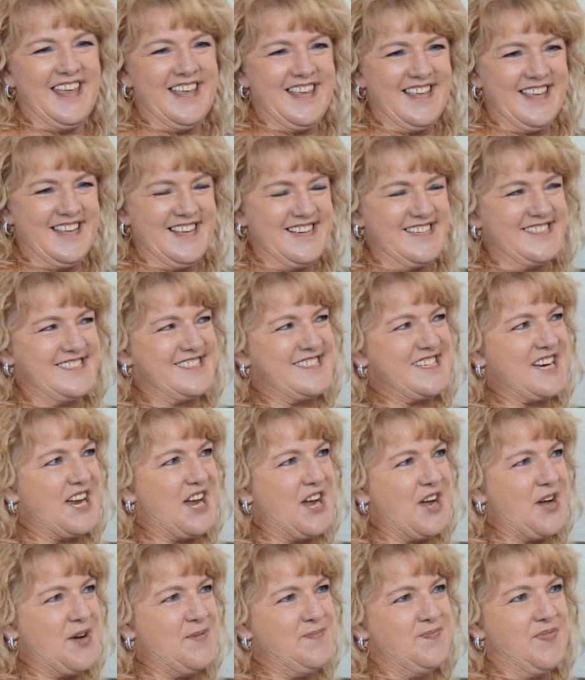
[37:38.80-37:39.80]
And
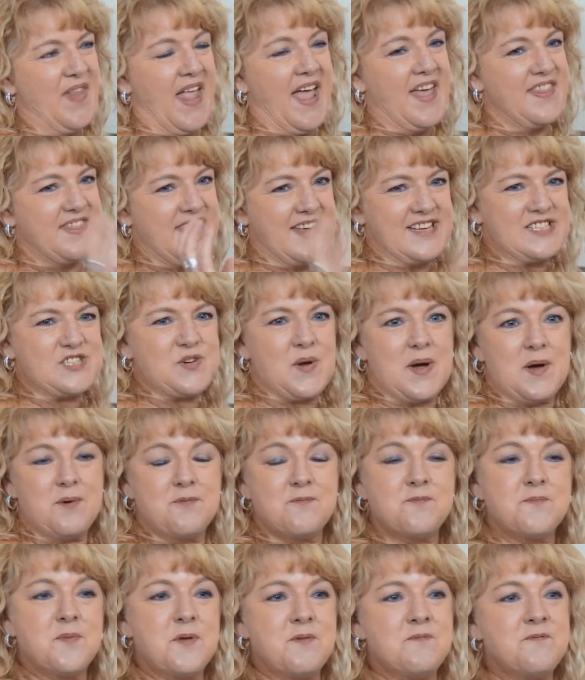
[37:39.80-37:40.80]
that's where I'll
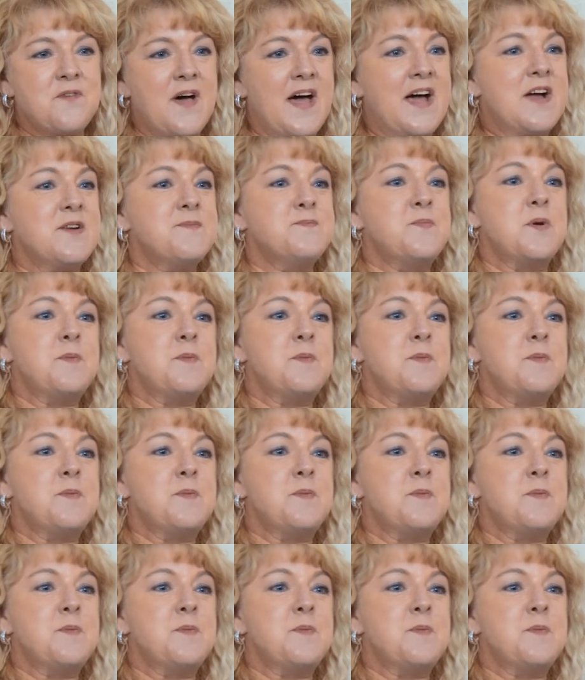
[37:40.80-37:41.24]
be found.